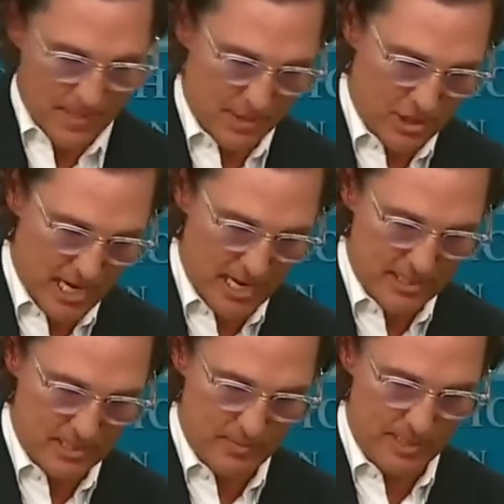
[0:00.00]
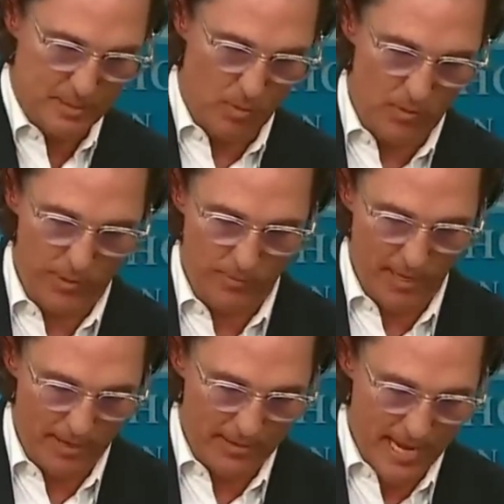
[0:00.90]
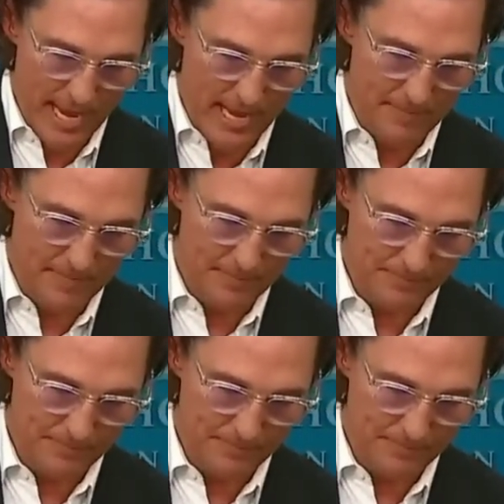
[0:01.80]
a chance to be spoiled by her dad.